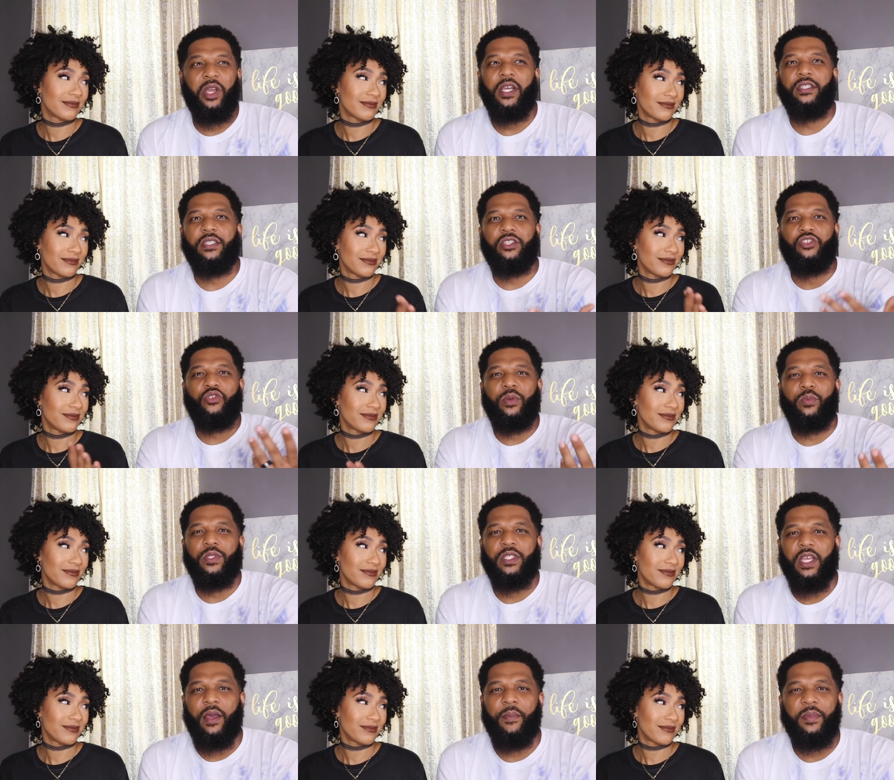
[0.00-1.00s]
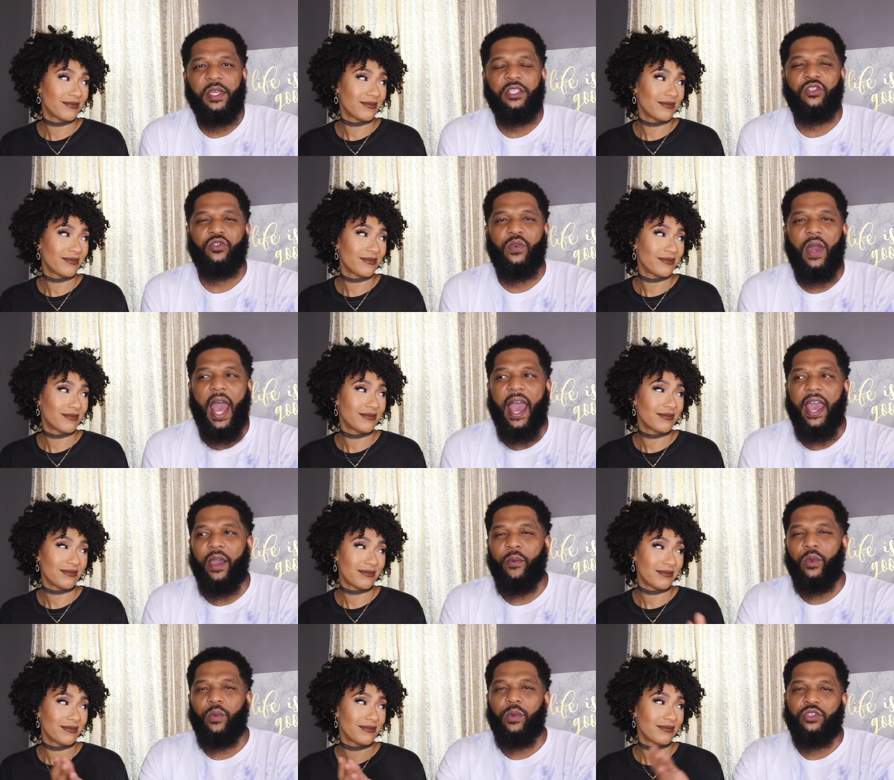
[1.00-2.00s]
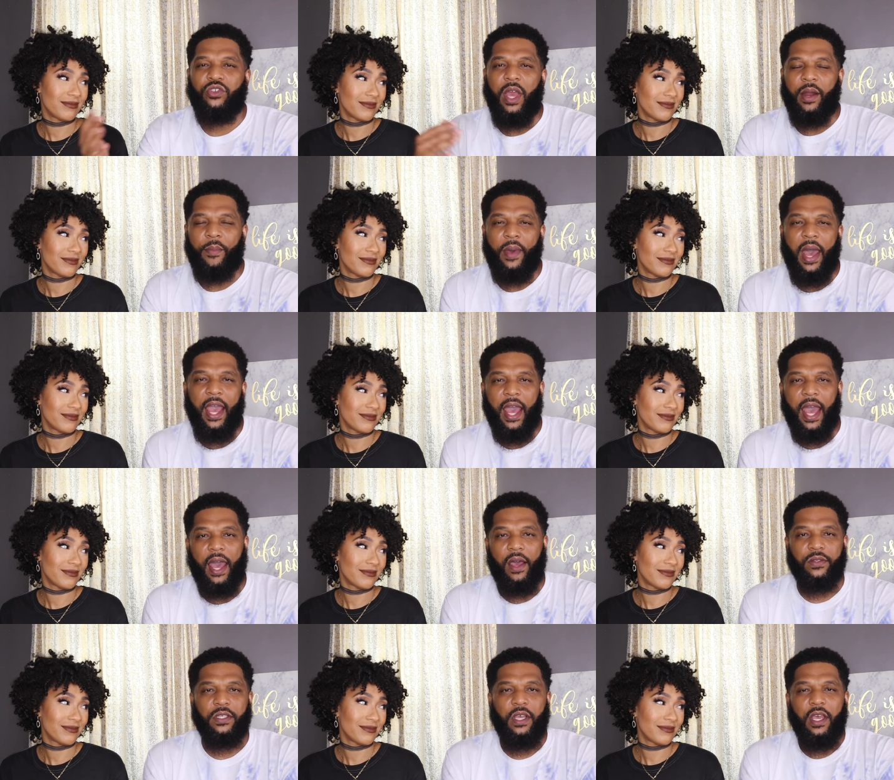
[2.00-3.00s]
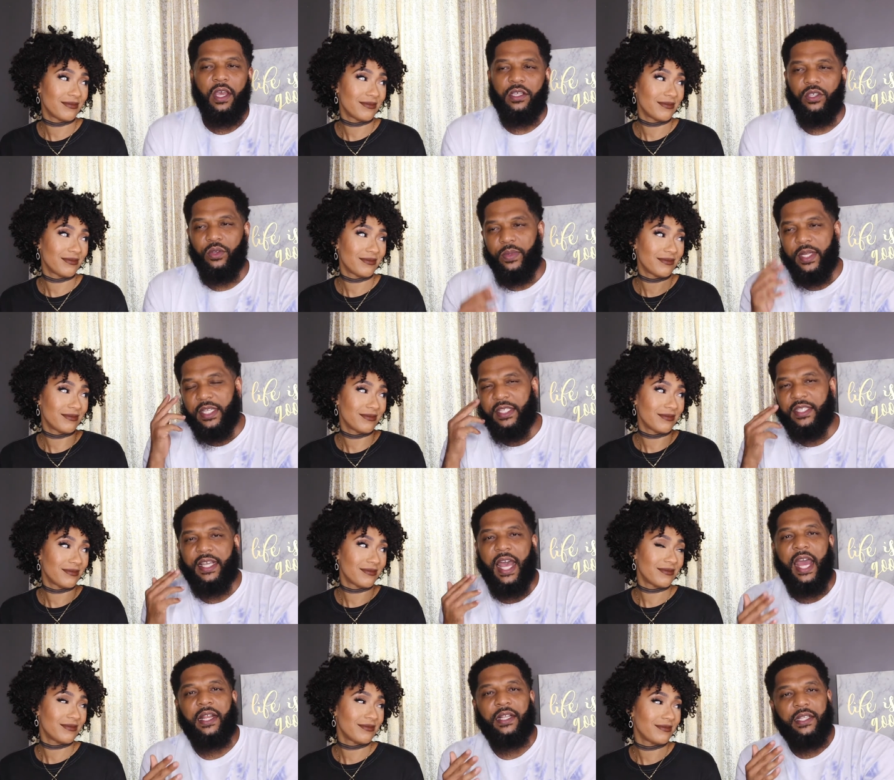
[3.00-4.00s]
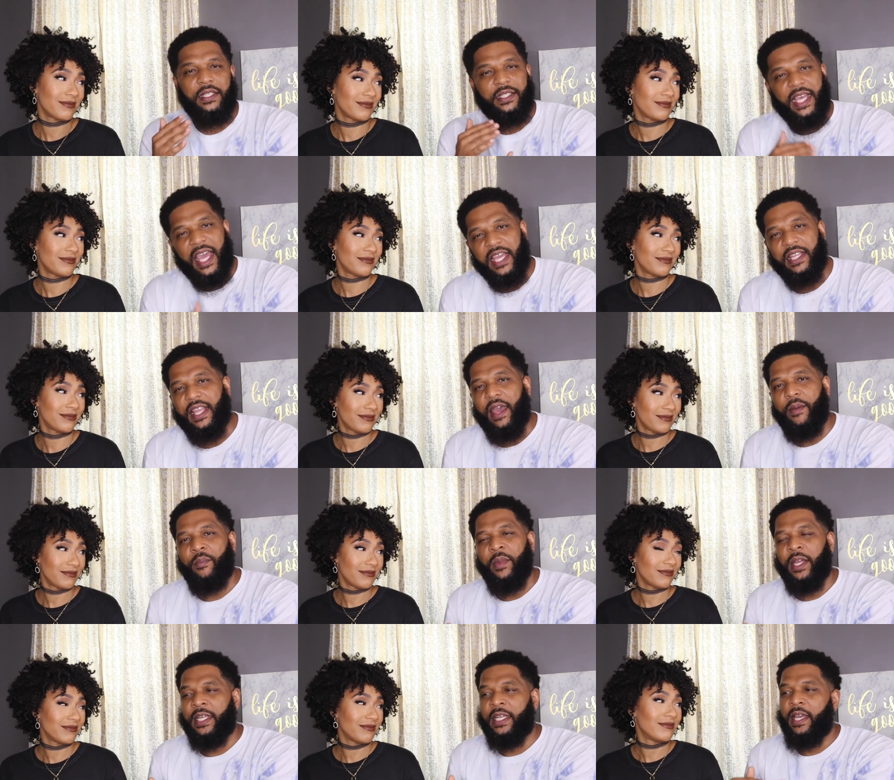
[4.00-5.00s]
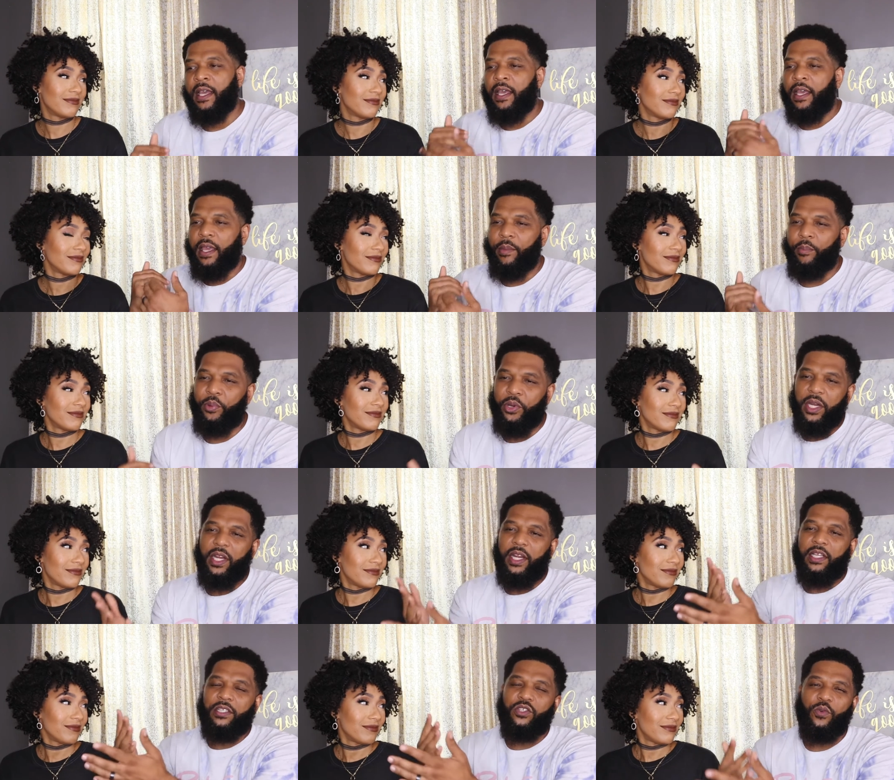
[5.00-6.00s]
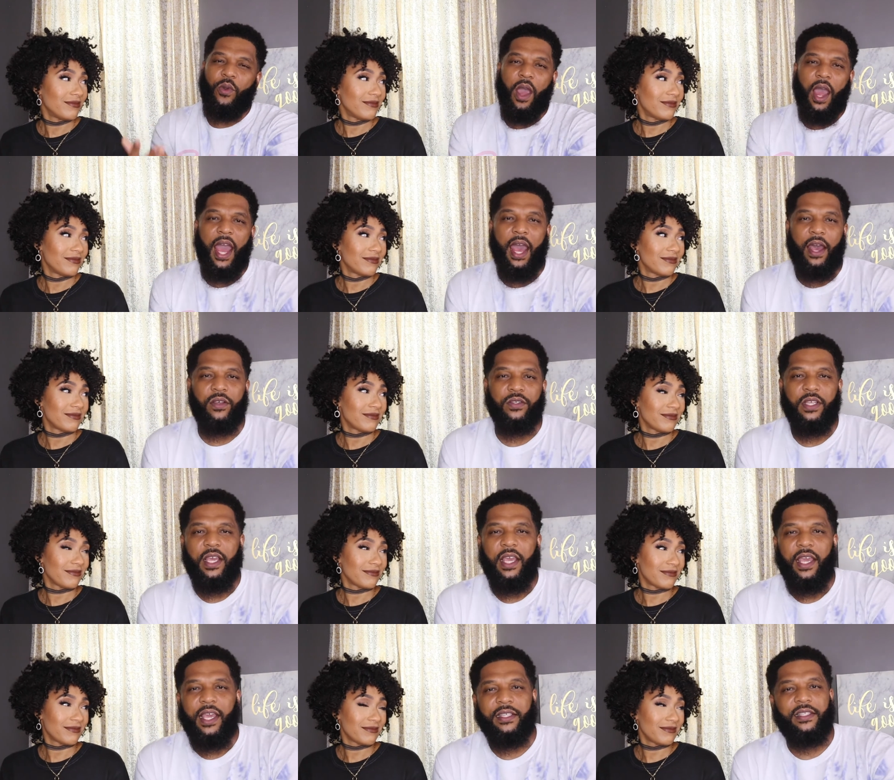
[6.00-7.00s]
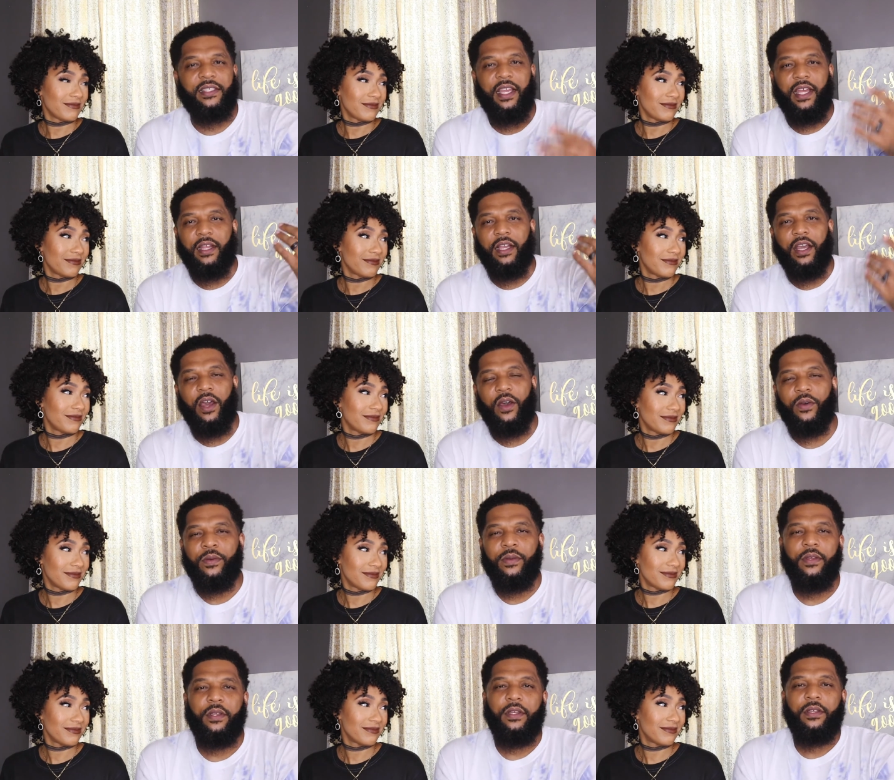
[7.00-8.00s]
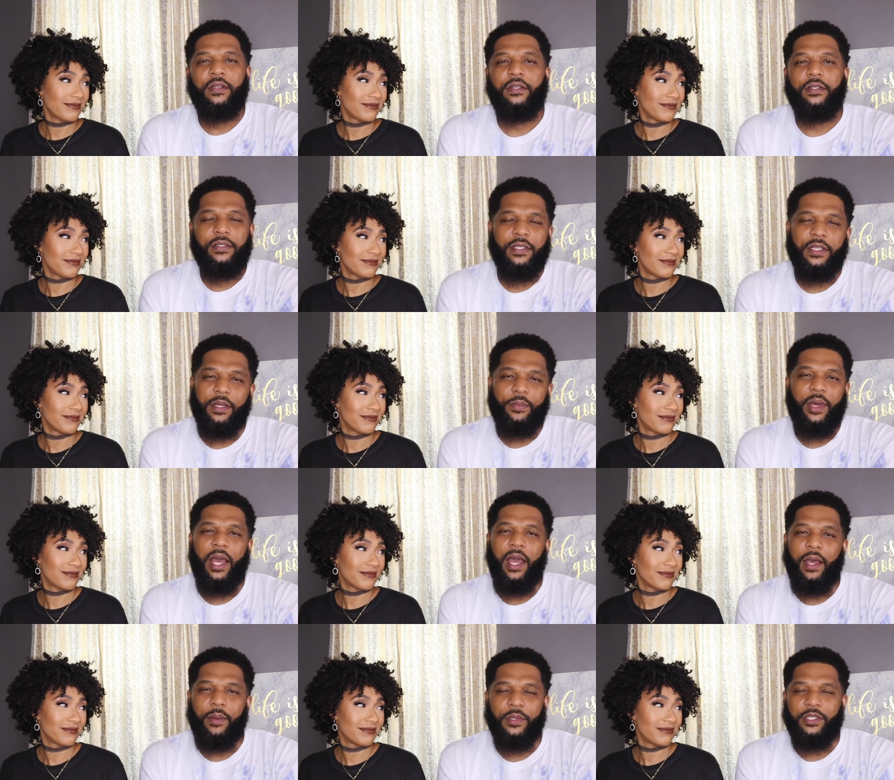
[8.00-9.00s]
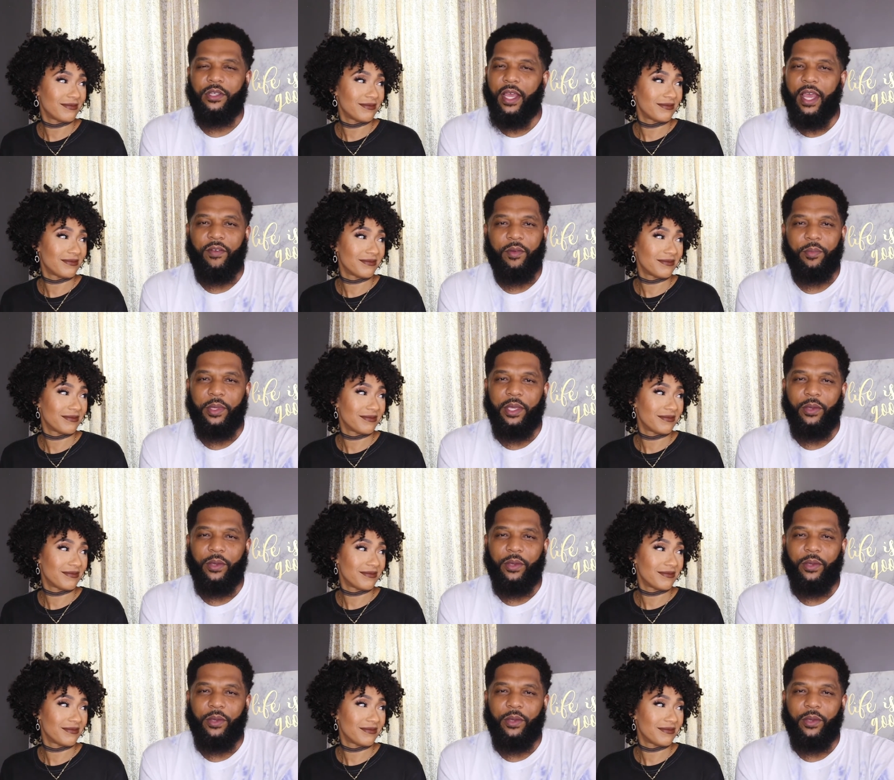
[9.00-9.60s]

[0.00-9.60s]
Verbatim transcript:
Speaker 1: because the trip was gonna be too high, and we were trying to buy a house. So we decided to take that money and put it it into our house instead of go to the Bahamas or have